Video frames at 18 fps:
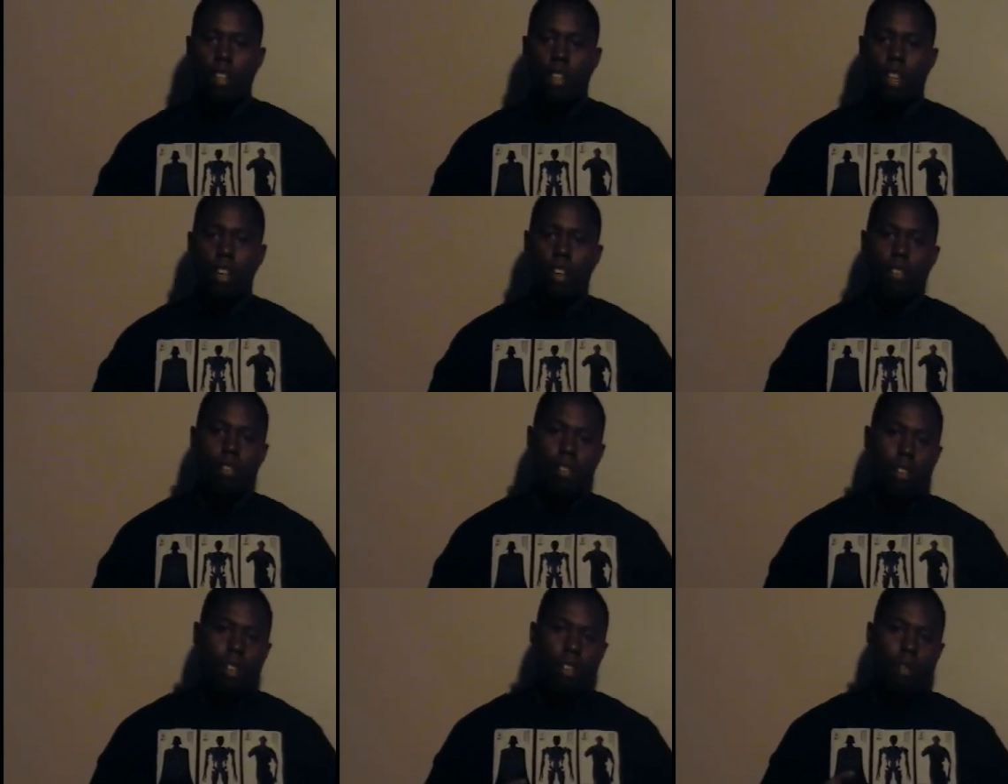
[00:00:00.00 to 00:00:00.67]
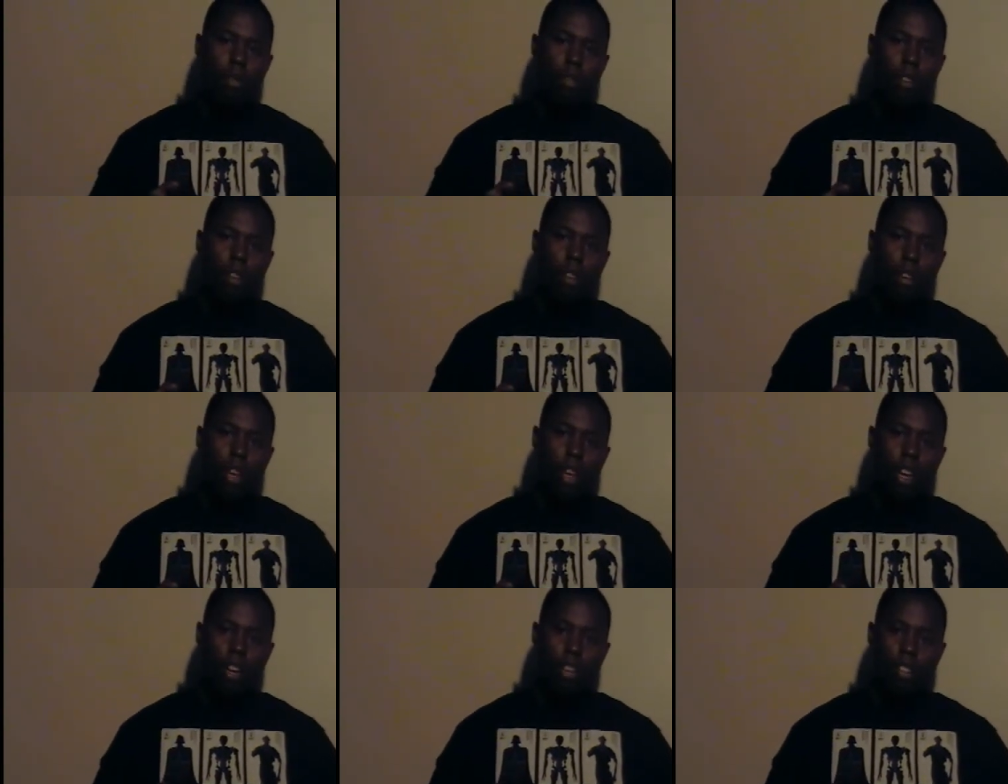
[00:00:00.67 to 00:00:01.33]
Now,
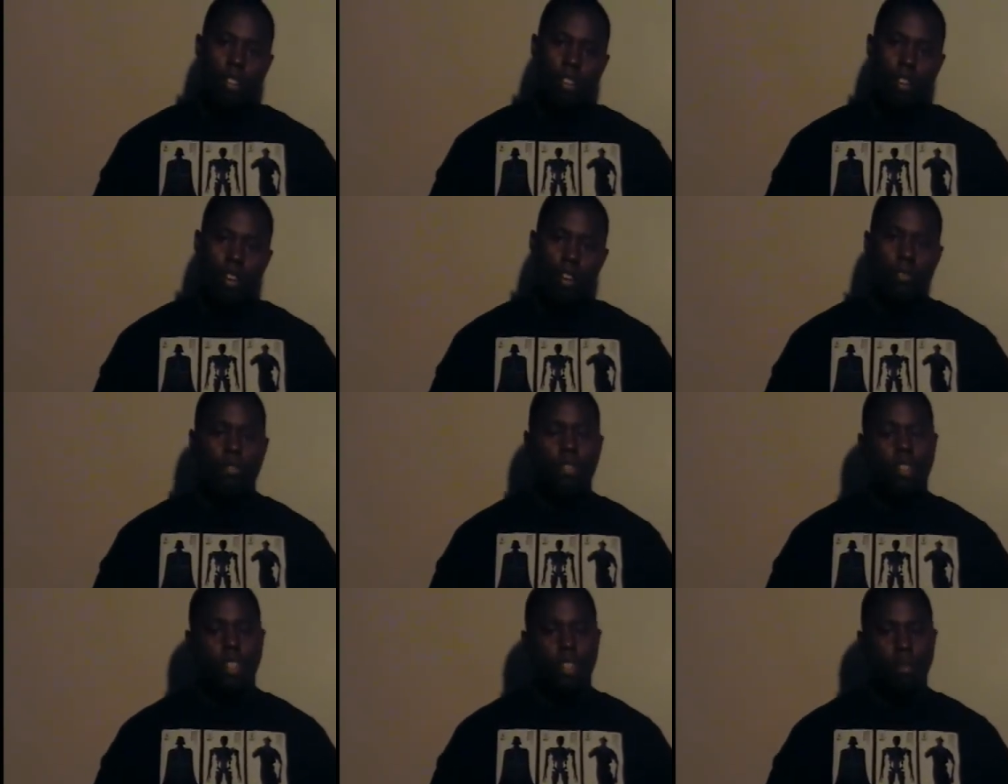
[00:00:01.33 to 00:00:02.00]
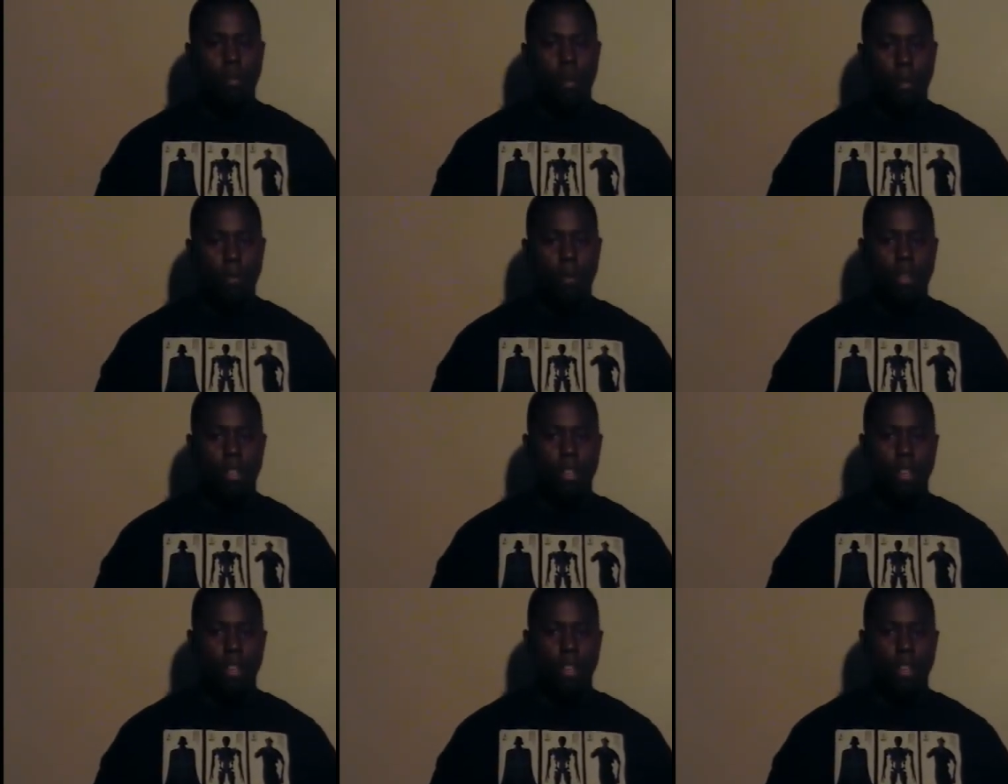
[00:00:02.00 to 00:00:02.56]
airsoft and BB